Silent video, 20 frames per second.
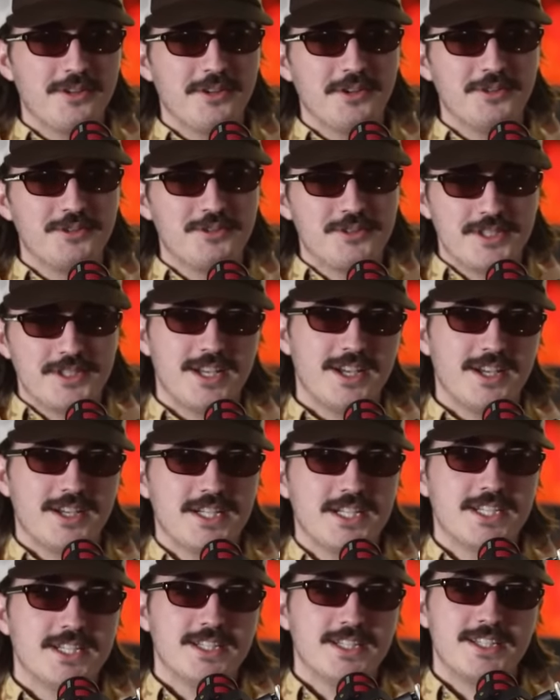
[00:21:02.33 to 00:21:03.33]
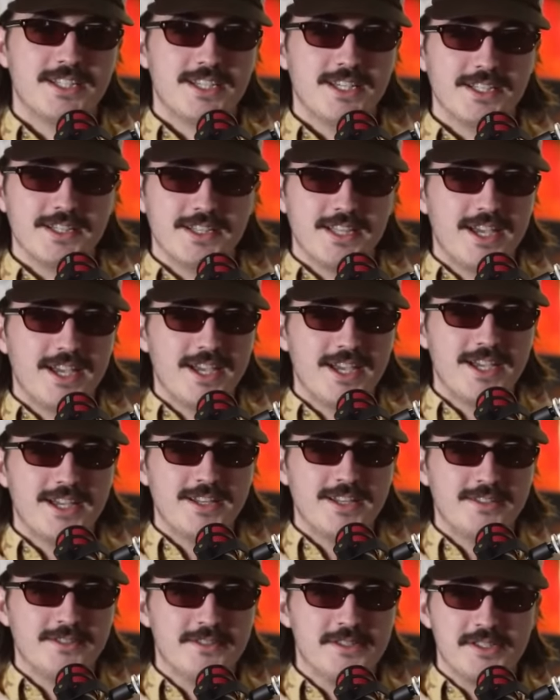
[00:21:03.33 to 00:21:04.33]
exfoliate, yeah. get
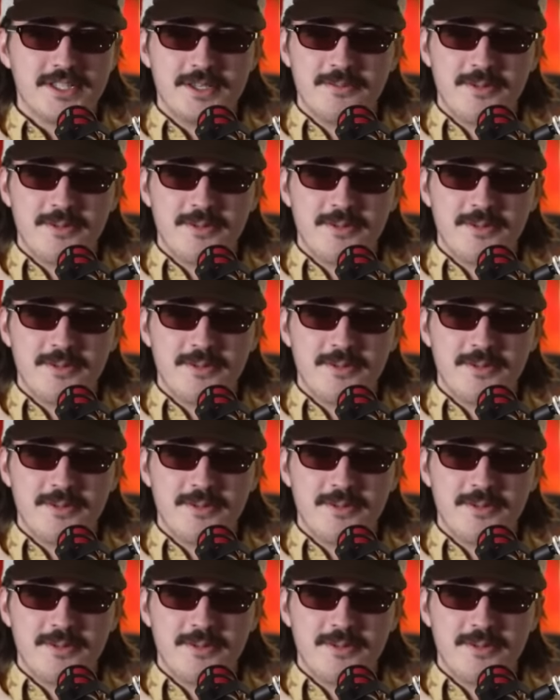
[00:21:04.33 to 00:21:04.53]
laid, sleep eight